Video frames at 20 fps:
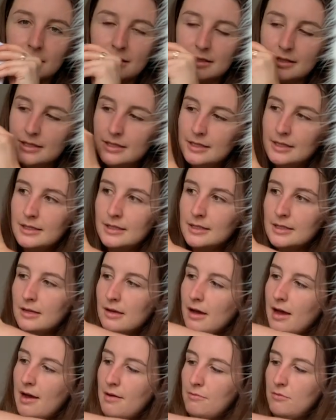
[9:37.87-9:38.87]
It says,
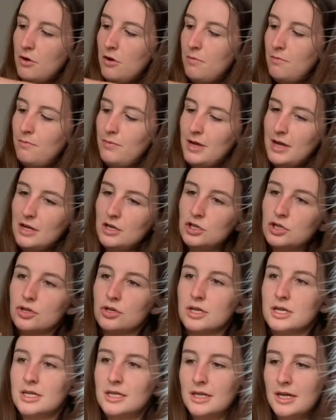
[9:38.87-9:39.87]
I'm not being
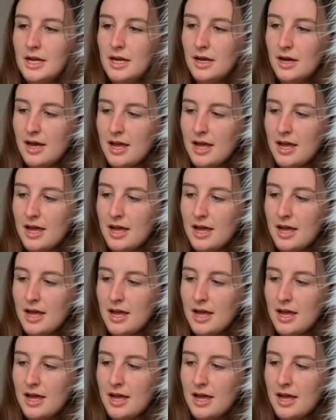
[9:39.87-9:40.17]
trendy,